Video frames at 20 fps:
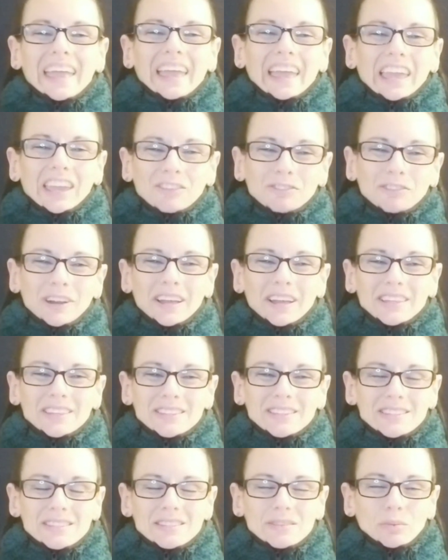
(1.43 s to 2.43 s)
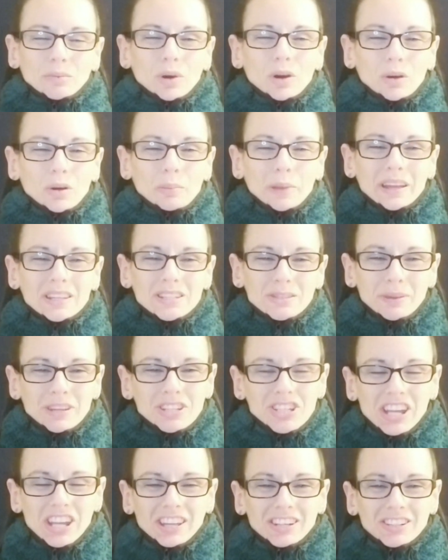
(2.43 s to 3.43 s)
Hey friends, welcome back to my
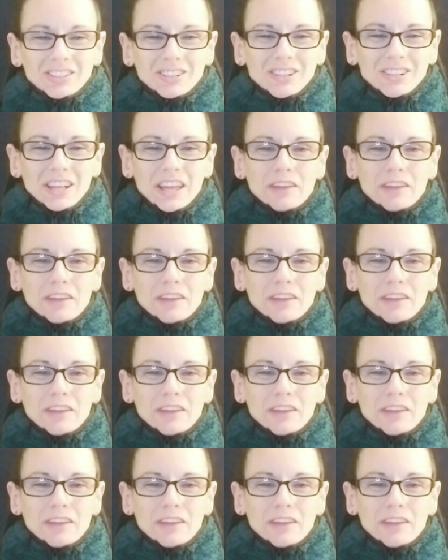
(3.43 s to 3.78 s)
channel.